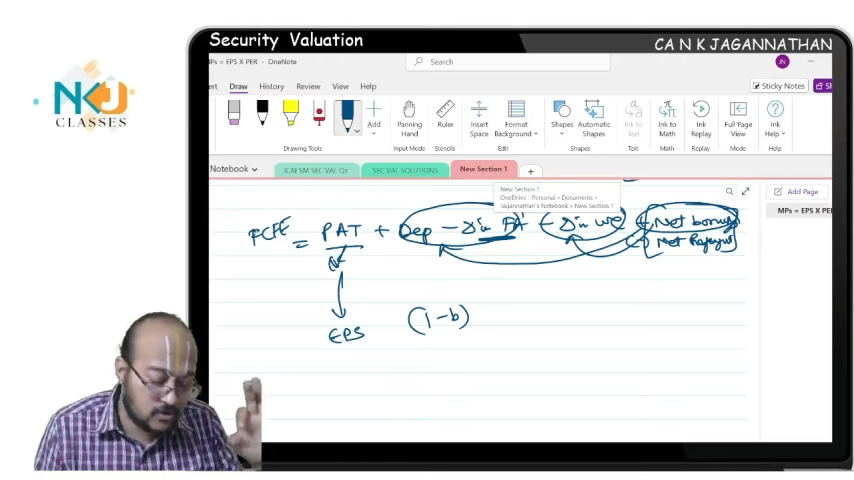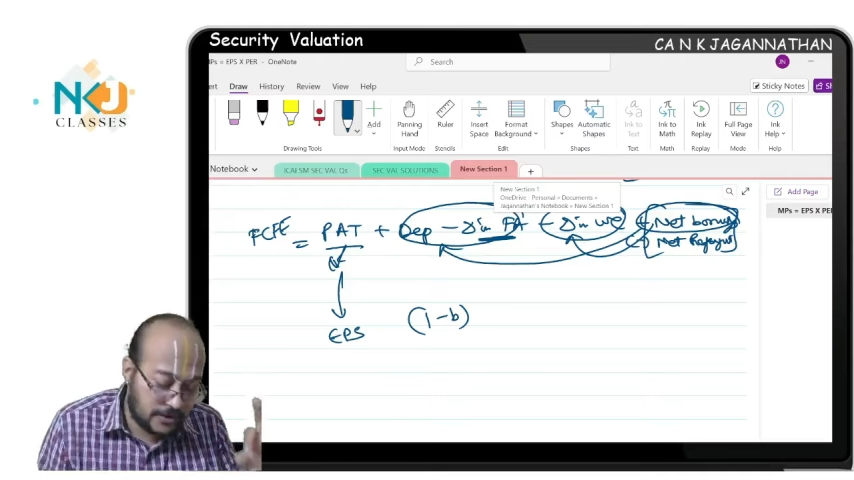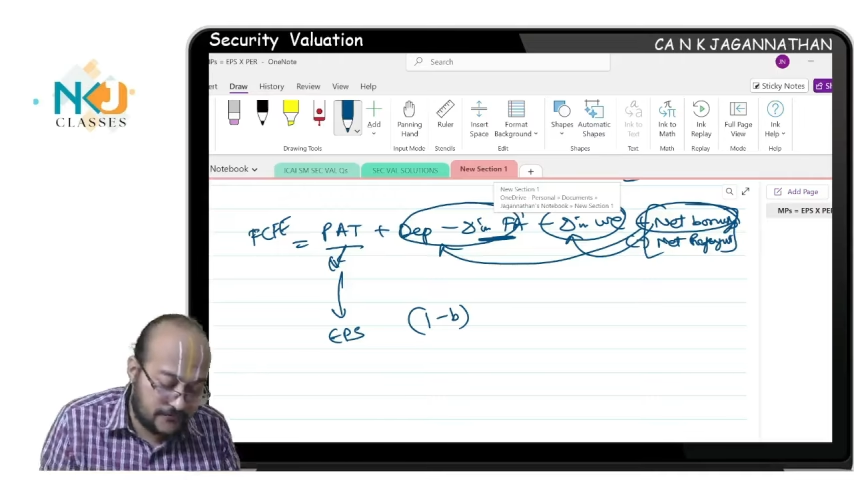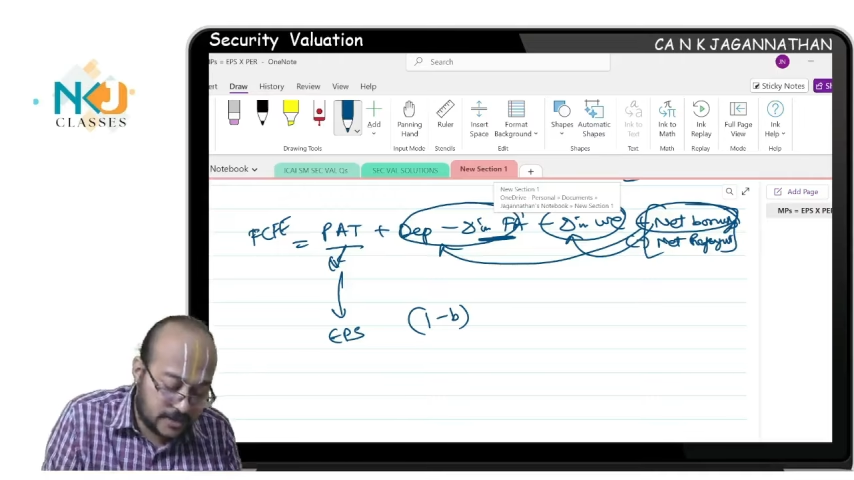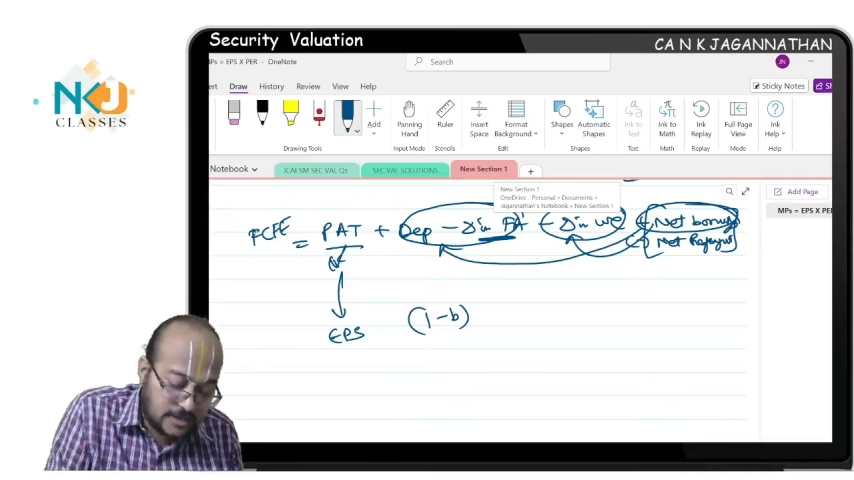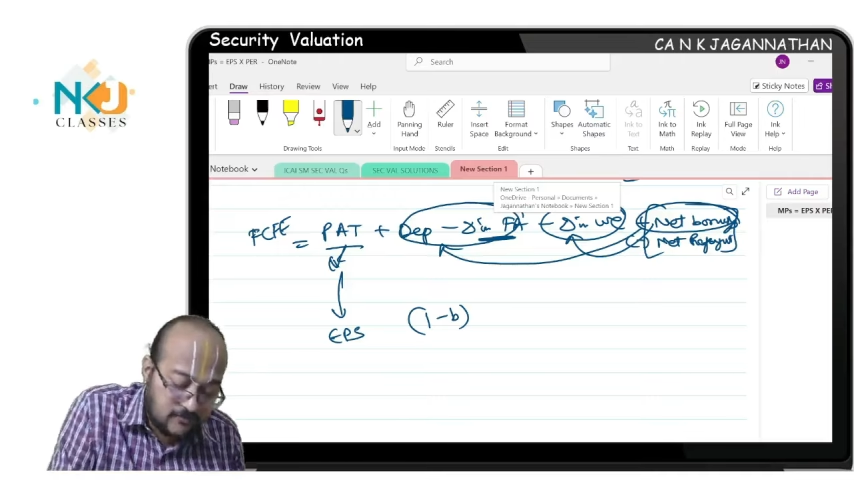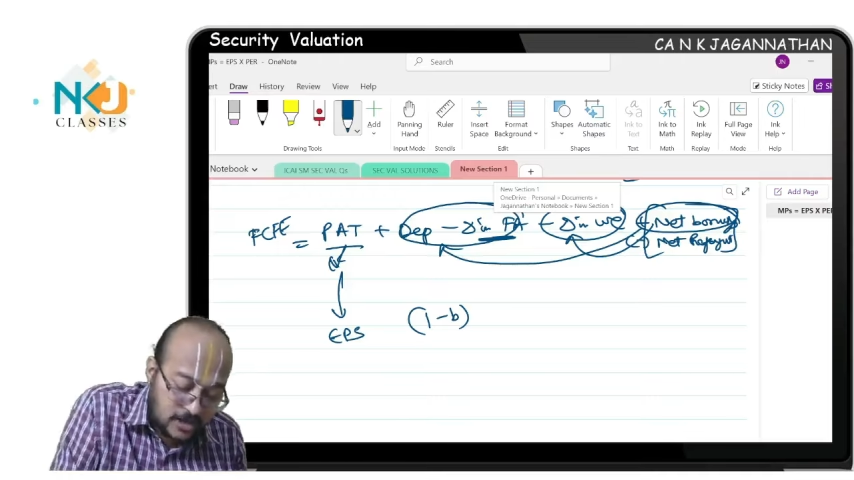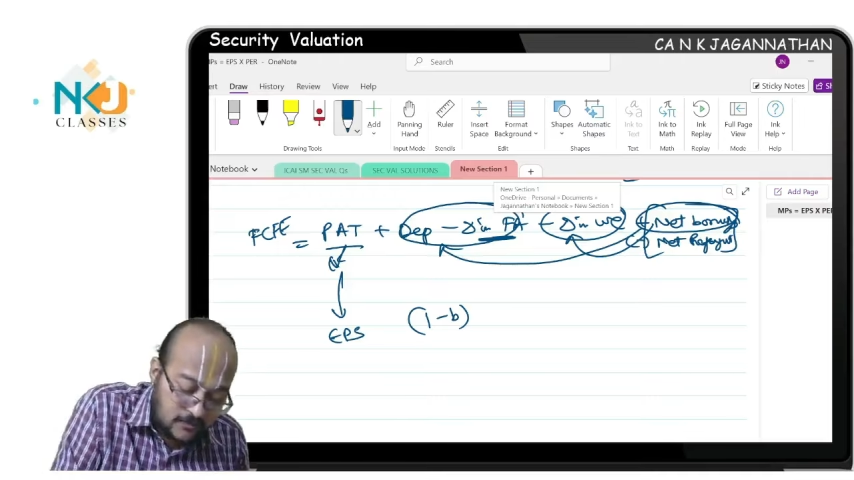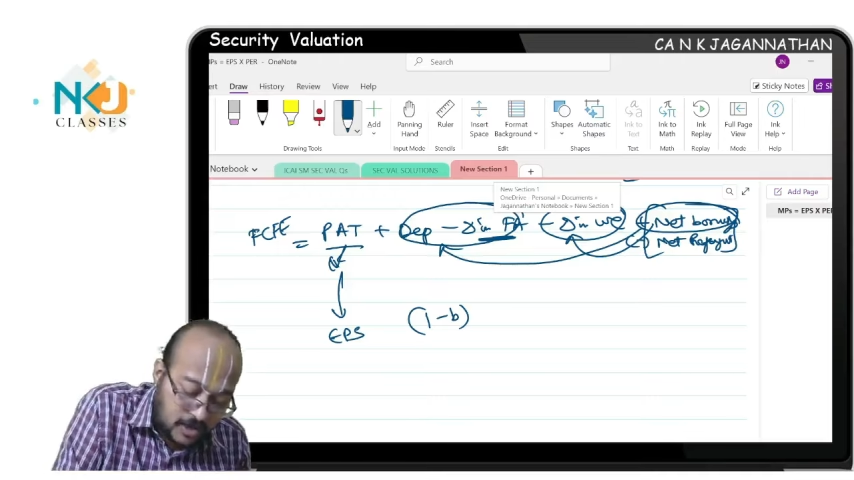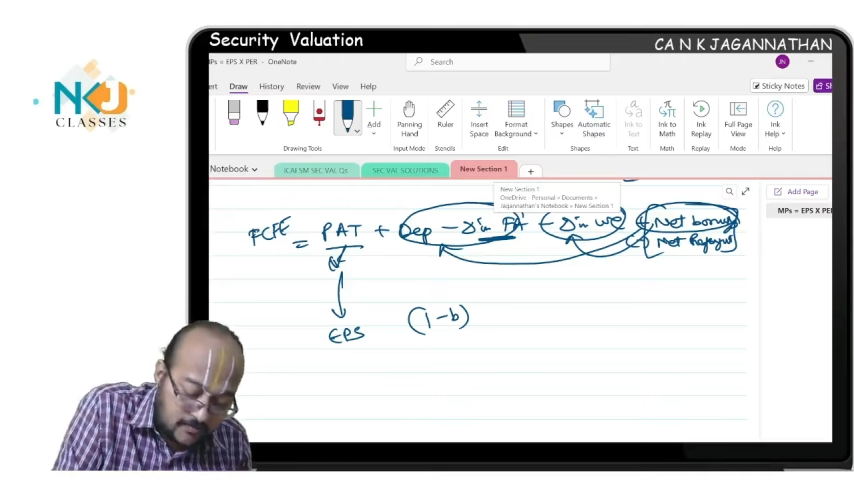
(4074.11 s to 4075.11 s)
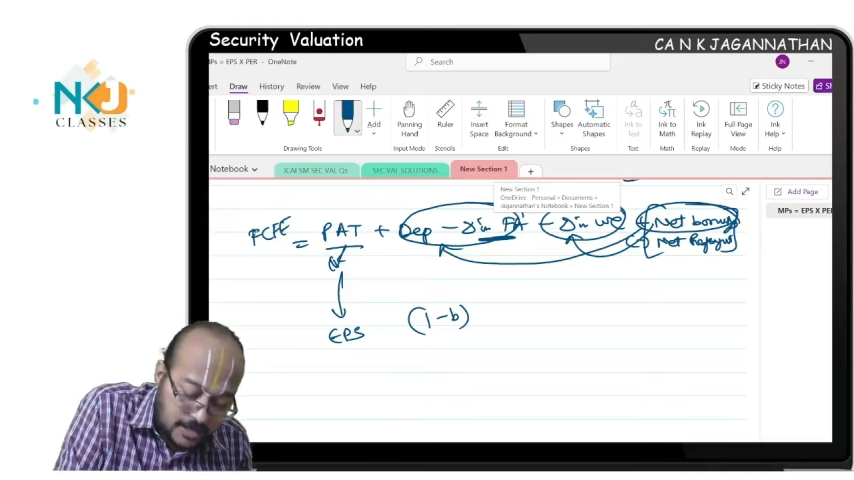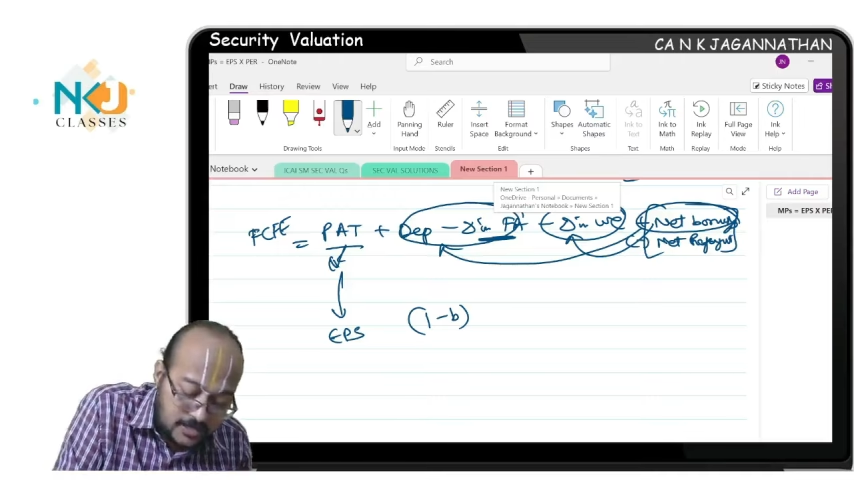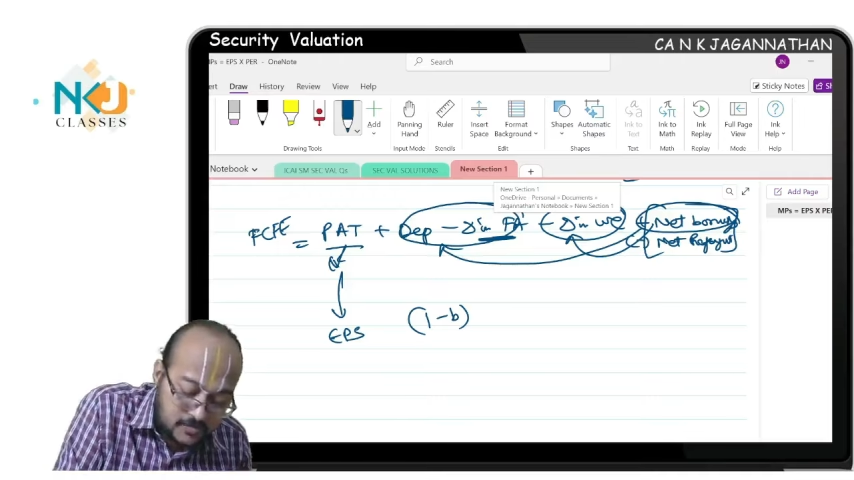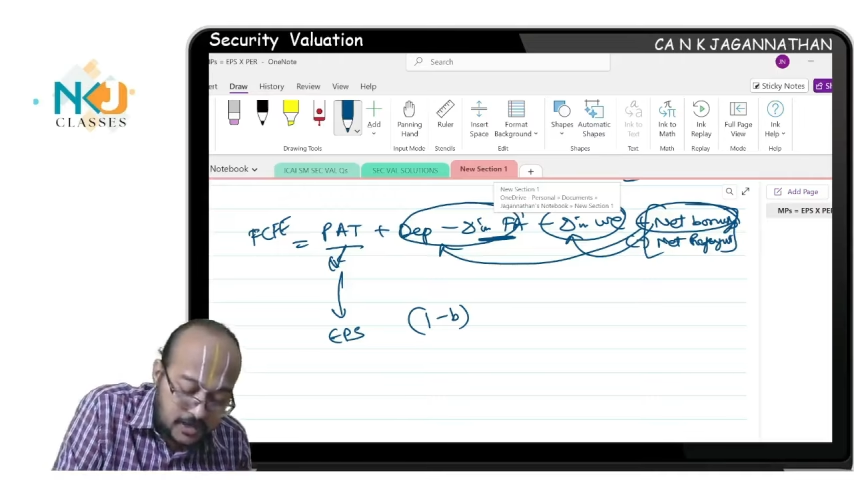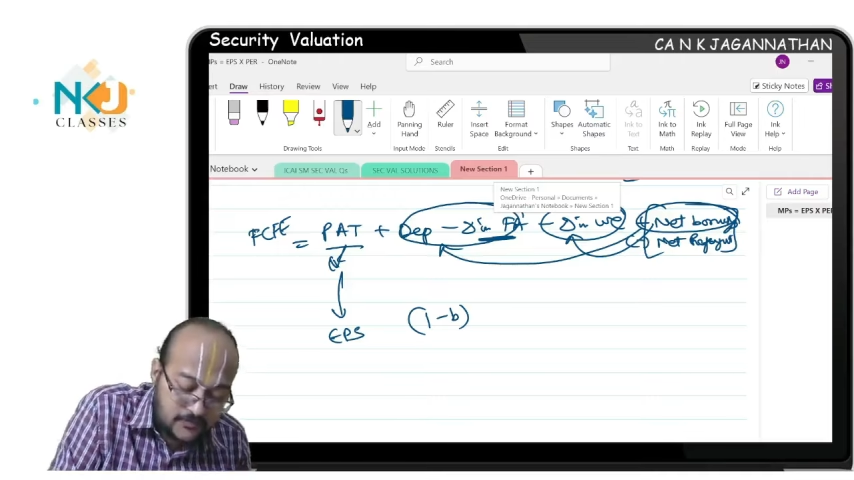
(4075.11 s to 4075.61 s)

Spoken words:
Effectively 1 minus B,